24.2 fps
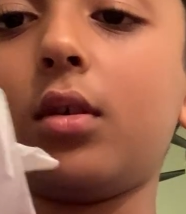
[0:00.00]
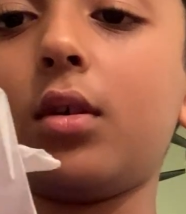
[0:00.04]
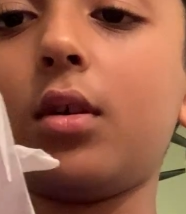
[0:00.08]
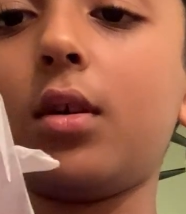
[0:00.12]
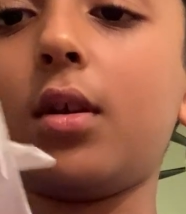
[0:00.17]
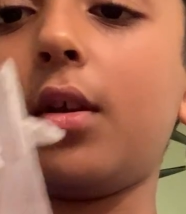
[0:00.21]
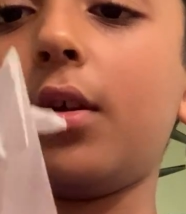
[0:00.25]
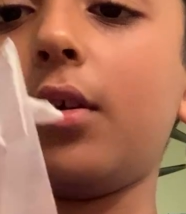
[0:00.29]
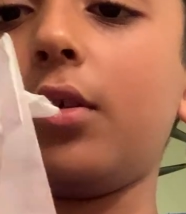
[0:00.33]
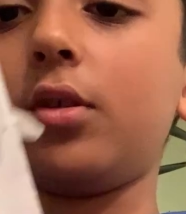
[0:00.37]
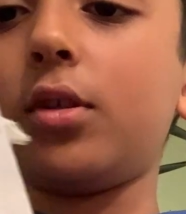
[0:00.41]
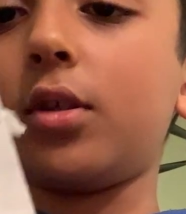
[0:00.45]

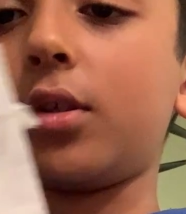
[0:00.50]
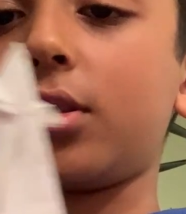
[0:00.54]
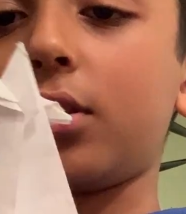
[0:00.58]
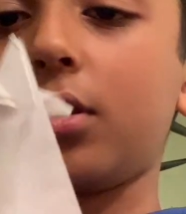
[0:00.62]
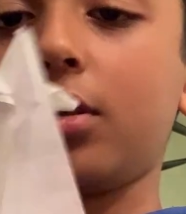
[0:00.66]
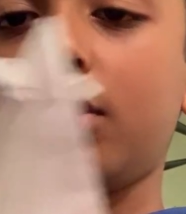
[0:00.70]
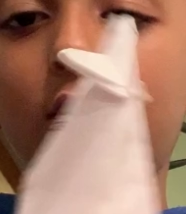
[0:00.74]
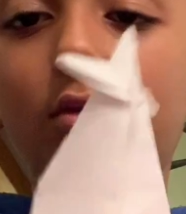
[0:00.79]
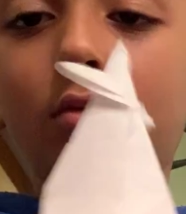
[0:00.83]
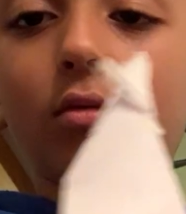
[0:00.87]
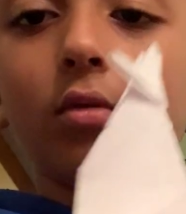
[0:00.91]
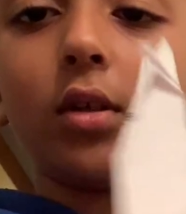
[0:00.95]
Now you're just
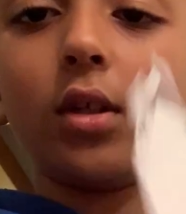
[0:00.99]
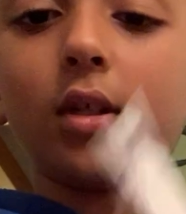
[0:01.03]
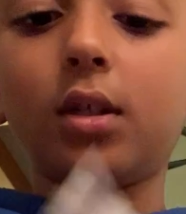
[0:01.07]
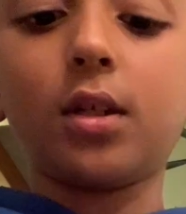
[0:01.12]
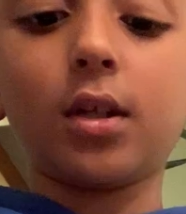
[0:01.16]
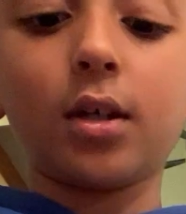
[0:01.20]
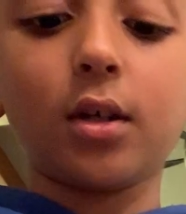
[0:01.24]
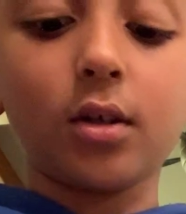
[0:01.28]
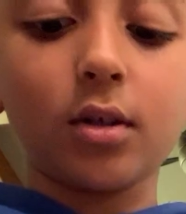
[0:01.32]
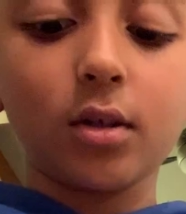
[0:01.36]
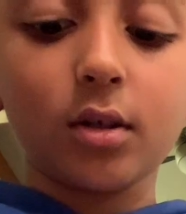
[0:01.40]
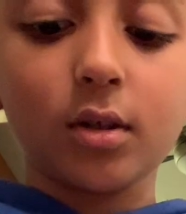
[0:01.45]
gonna crease
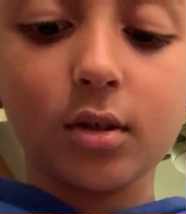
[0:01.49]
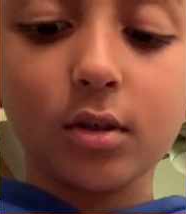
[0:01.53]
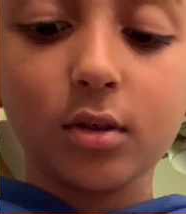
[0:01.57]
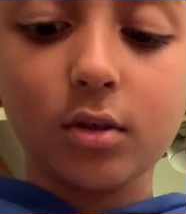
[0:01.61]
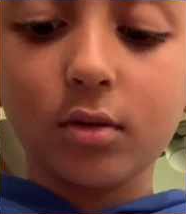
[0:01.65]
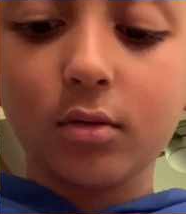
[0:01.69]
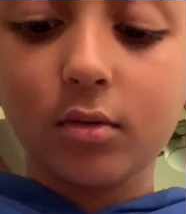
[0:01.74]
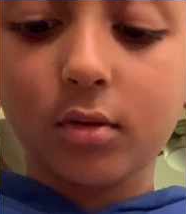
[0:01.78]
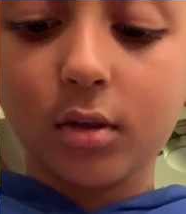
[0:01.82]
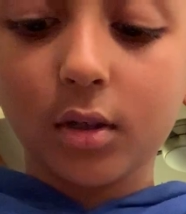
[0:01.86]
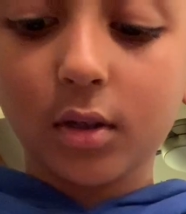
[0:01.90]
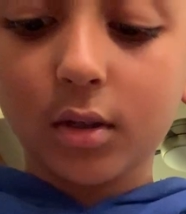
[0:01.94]
down onto
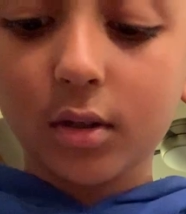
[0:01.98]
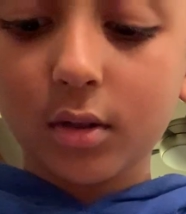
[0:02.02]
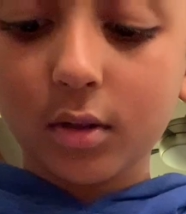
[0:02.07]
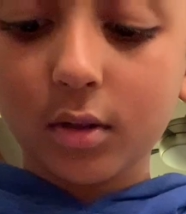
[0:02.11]
it.